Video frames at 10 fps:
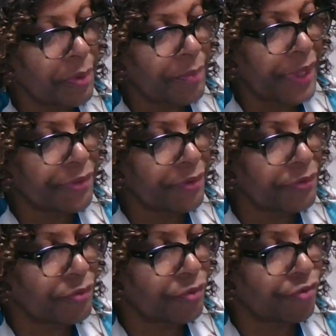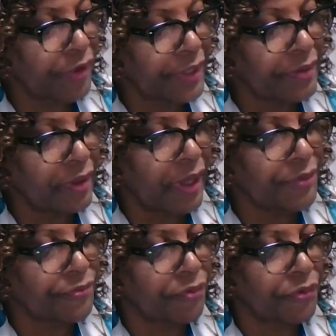Methods to Create the
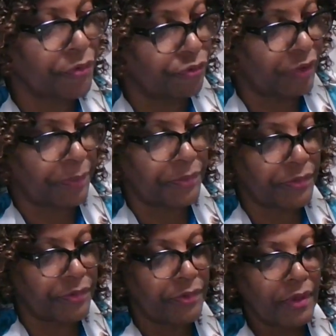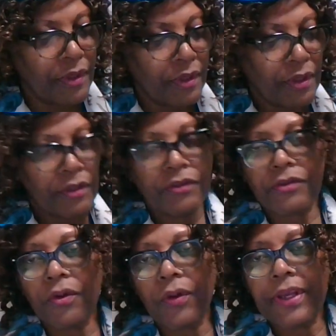Life of Your Dreams.
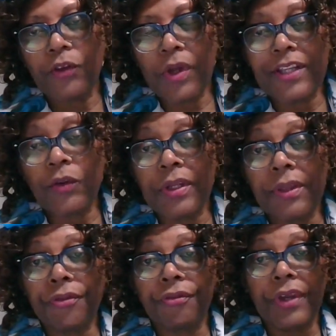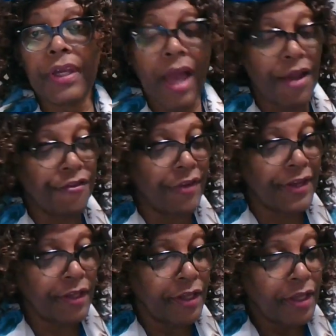So in 2023, I
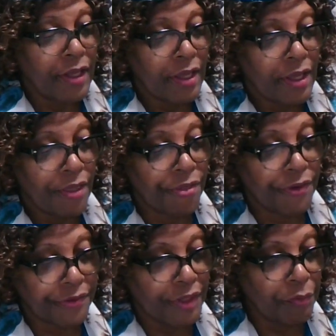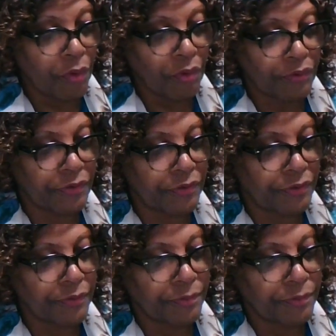read 13 books.